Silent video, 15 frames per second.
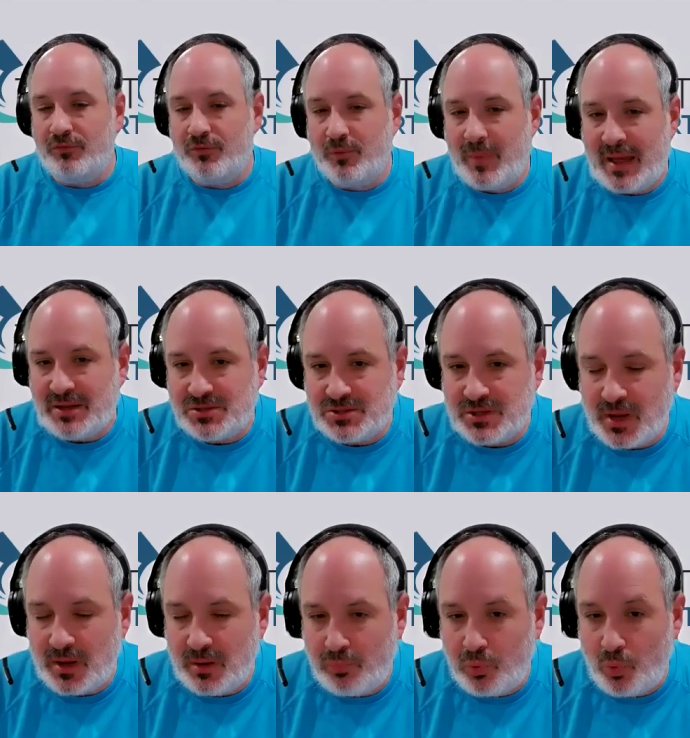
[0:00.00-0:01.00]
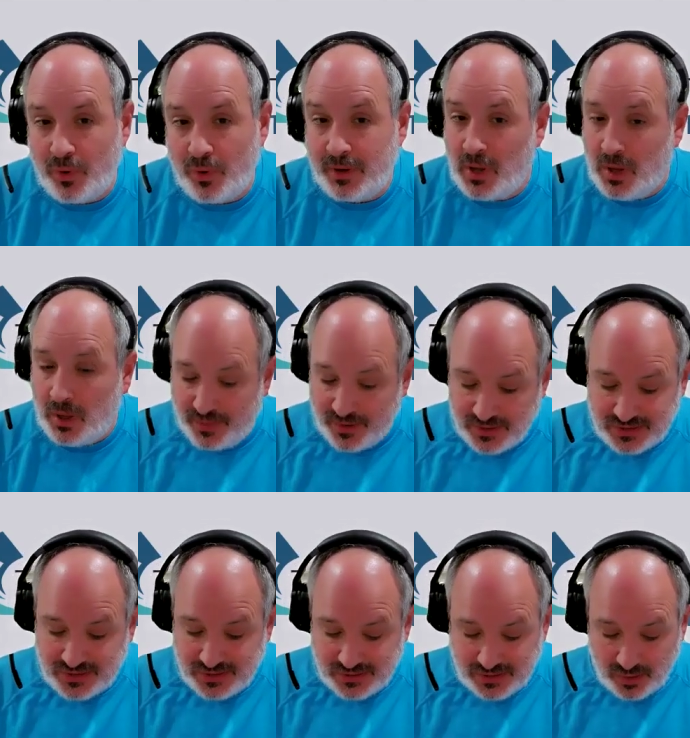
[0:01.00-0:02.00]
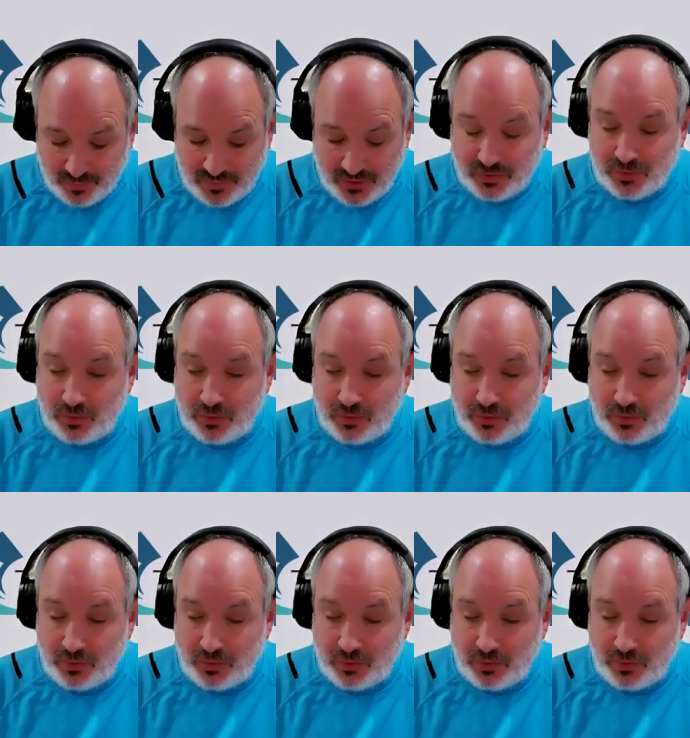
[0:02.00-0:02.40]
from that standpoint, this is something